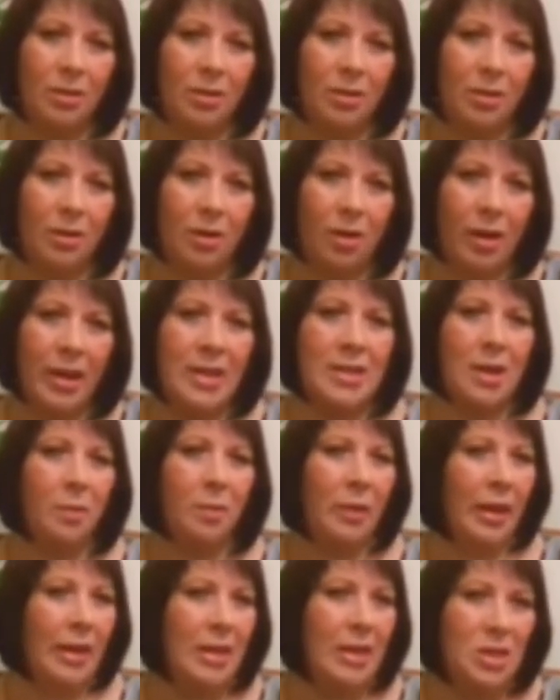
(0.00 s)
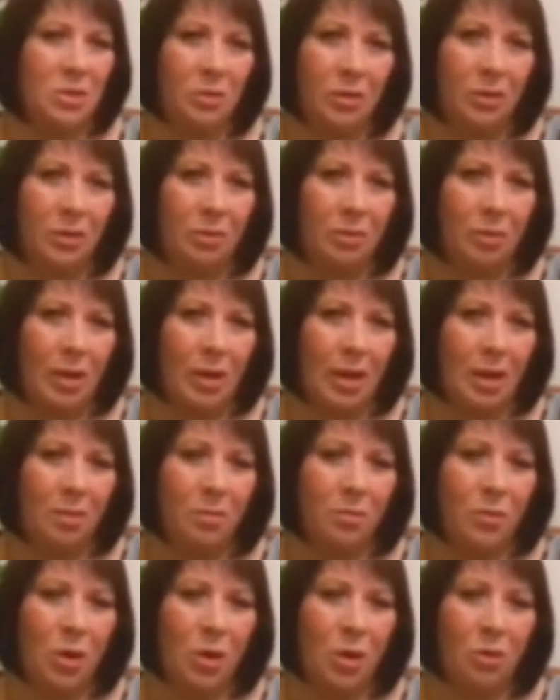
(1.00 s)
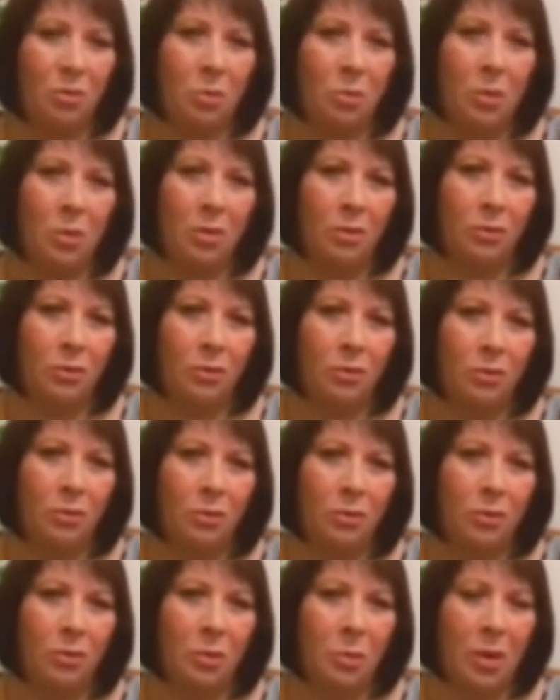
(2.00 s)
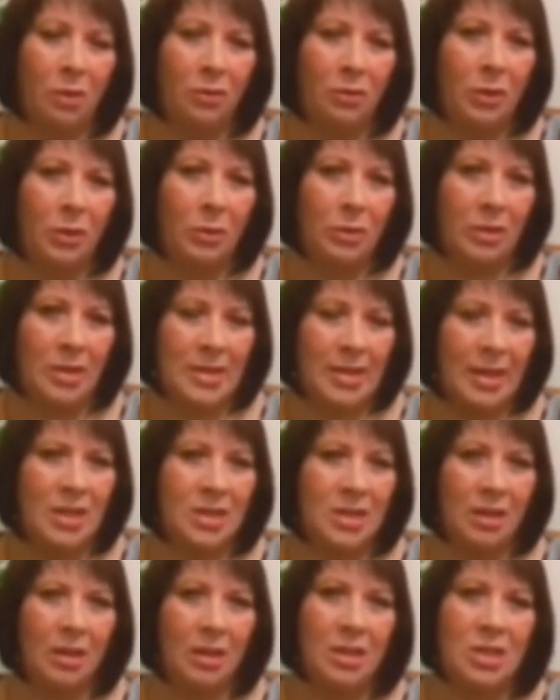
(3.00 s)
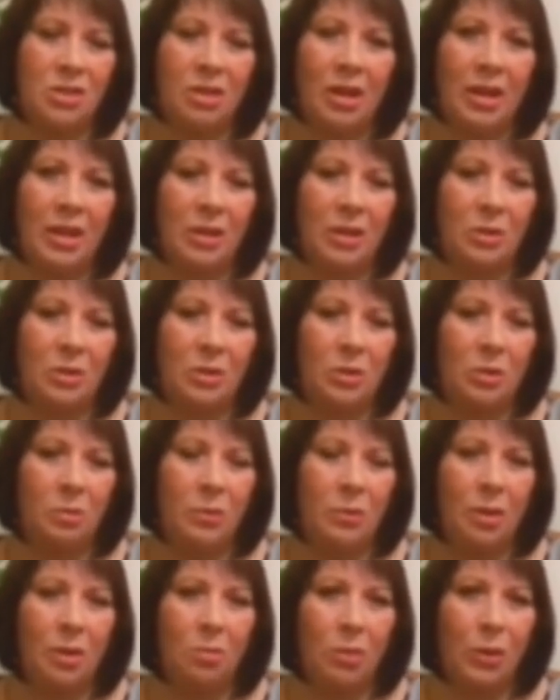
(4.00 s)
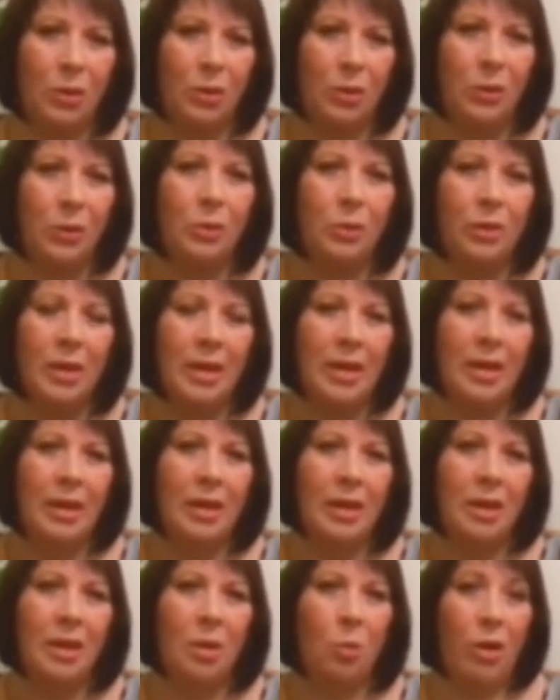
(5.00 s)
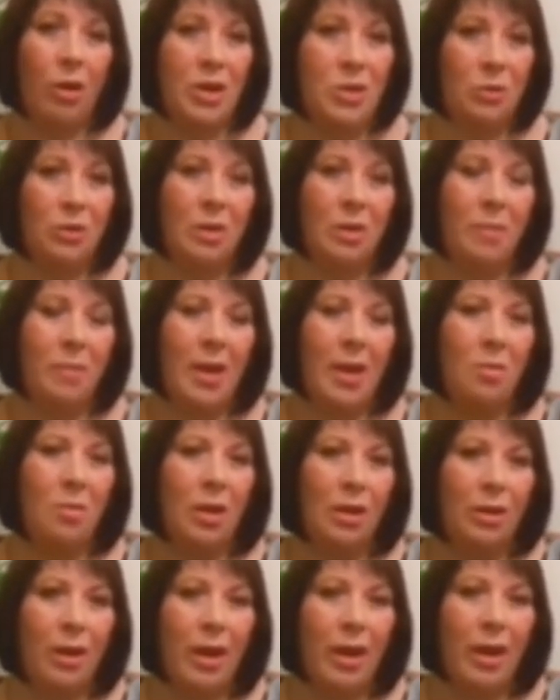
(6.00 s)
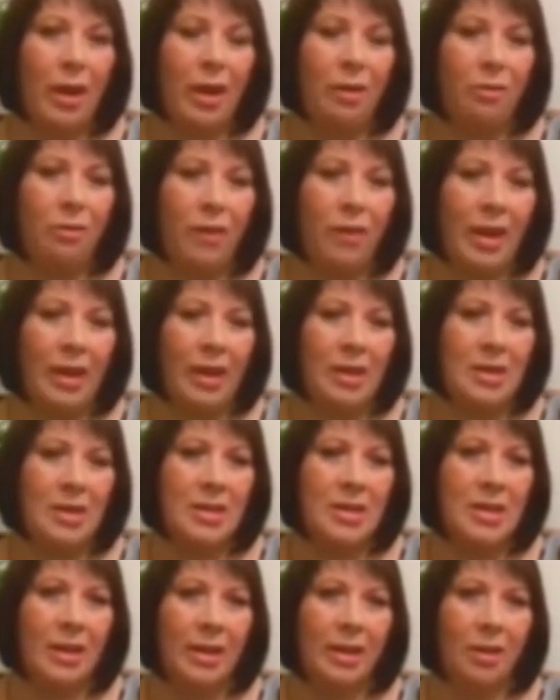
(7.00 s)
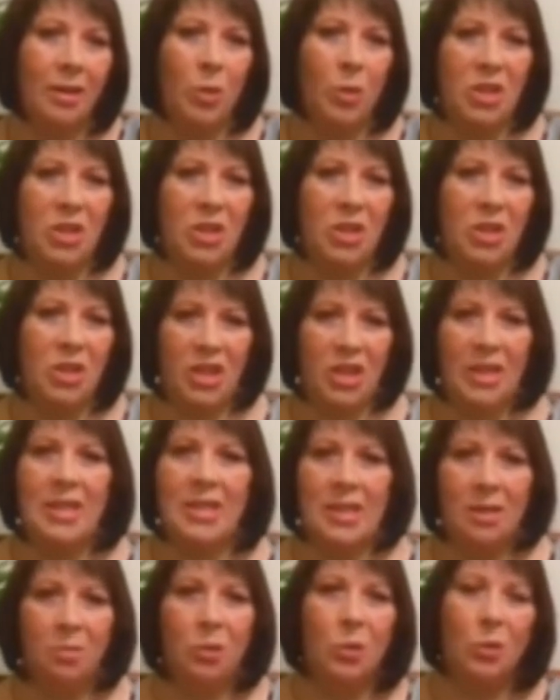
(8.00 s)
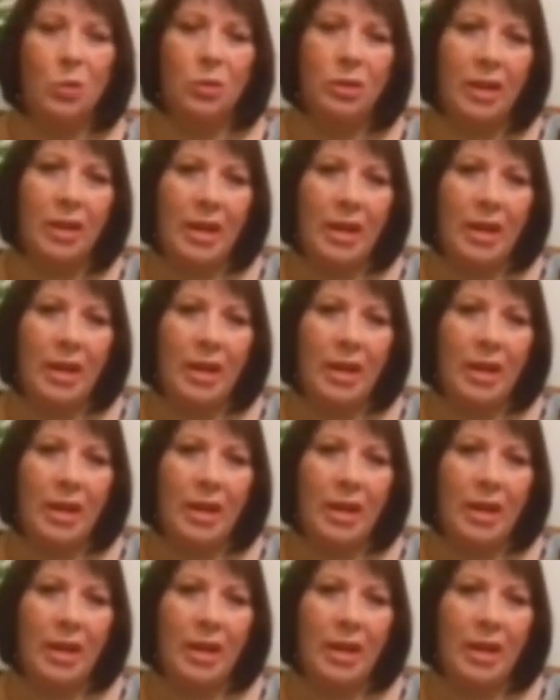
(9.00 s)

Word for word: I ended up getting into a um, non-for-profit organisation in Australia called Beyond Blue, where I talk about my life, and which is the book.